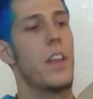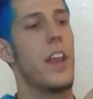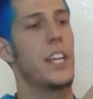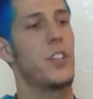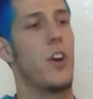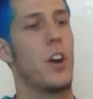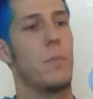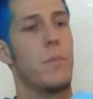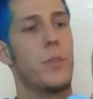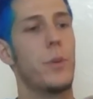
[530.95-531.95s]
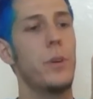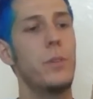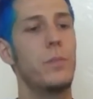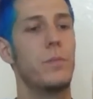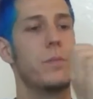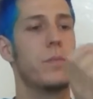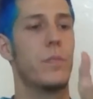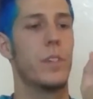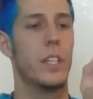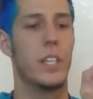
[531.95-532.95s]
next arm
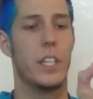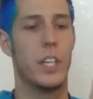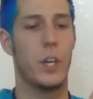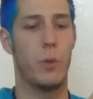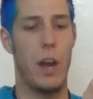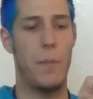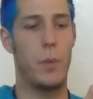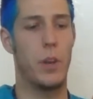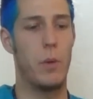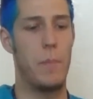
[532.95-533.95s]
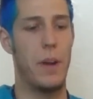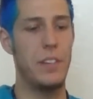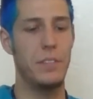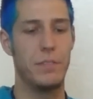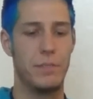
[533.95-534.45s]
through, grab the little red button,